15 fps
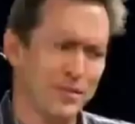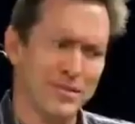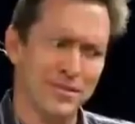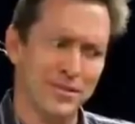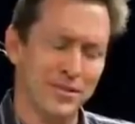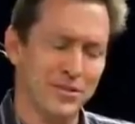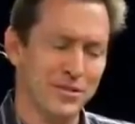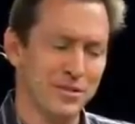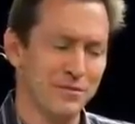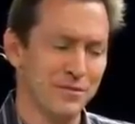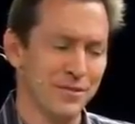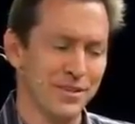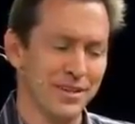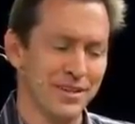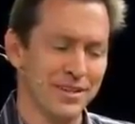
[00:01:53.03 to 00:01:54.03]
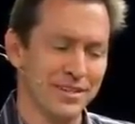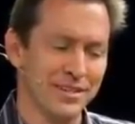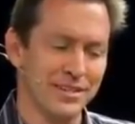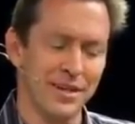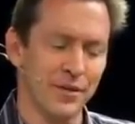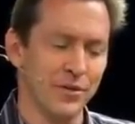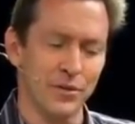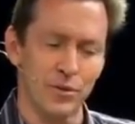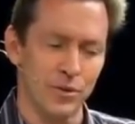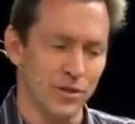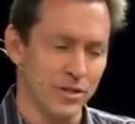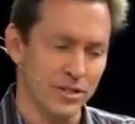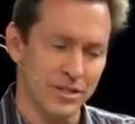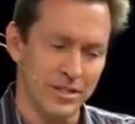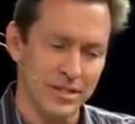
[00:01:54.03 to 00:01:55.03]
solutions for this. Nothing worked.